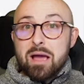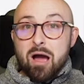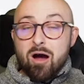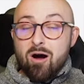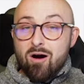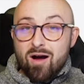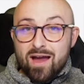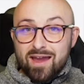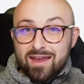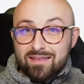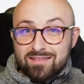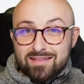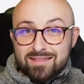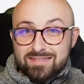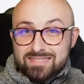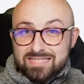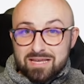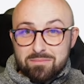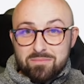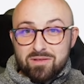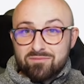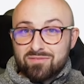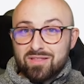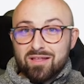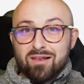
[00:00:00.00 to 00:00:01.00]
Higher than
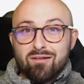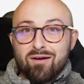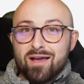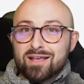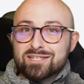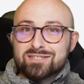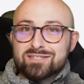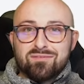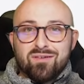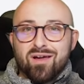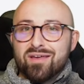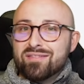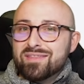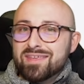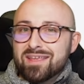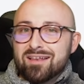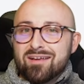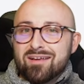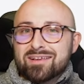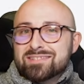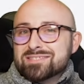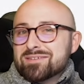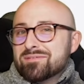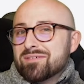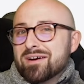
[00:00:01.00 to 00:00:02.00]
some of the likes of, I
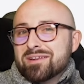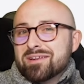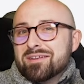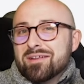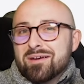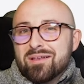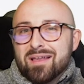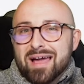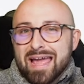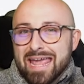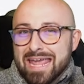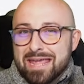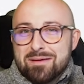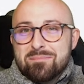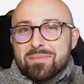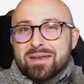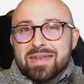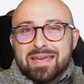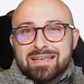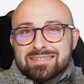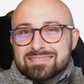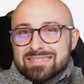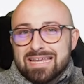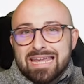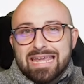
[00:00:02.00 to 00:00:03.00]
don't know, like
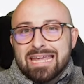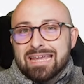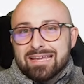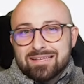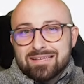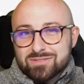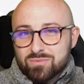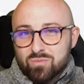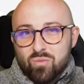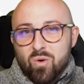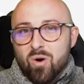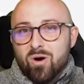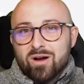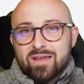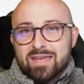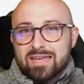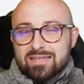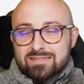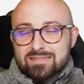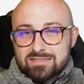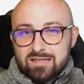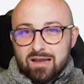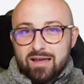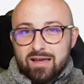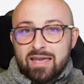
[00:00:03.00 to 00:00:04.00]
Jimenez, Ings, Watkins.